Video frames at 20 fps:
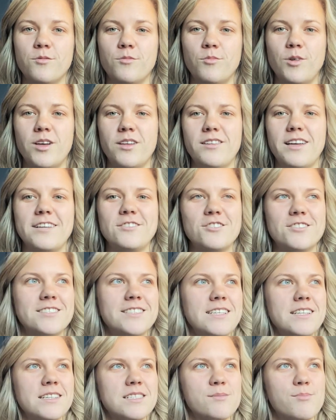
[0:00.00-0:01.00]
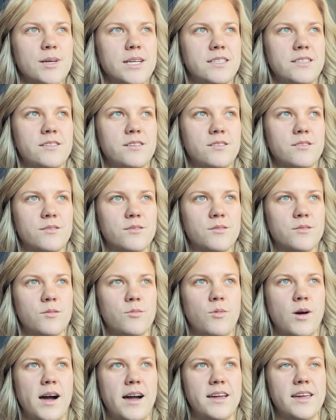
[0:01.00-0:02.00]
Well, I just did explain to you
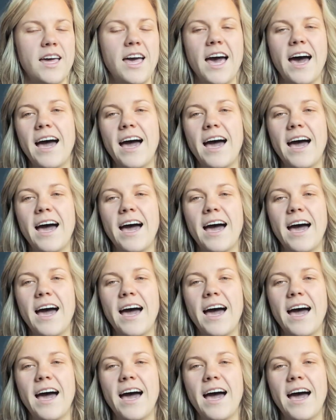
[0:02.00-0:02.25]
why.